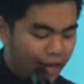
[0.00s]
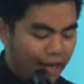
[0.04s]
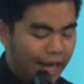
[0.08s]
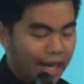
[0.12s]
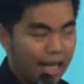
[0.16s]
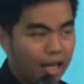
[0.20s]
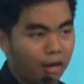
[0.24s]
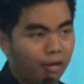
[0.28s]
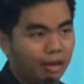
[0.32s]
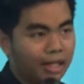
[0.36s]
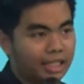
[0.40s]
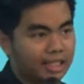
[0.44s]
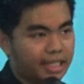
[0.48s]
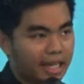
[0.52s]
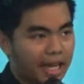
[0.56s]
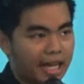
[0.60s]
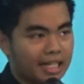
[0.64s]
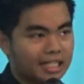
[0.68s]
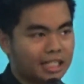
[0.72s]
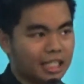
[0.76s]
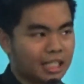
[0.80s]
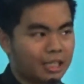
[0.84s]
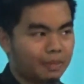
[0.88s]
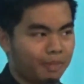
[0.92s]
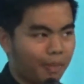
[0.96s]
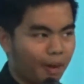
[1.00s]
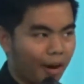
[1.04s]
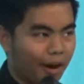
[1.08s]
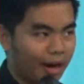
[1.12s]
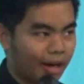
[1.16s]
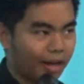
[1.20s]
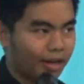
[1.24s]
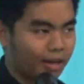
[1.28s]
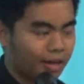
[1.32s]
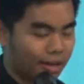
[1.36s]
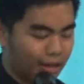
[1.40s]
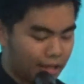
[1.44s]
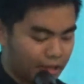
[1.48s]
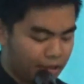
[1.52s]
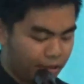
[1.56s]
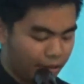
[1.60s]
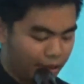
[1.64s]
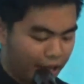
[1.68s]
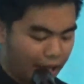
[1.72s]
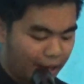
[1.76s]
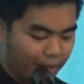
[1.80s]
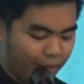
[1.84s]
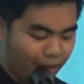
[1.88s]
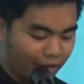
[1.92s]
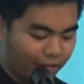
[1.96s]
It only takes a spark to
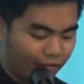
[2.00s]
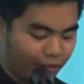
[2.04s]
keep a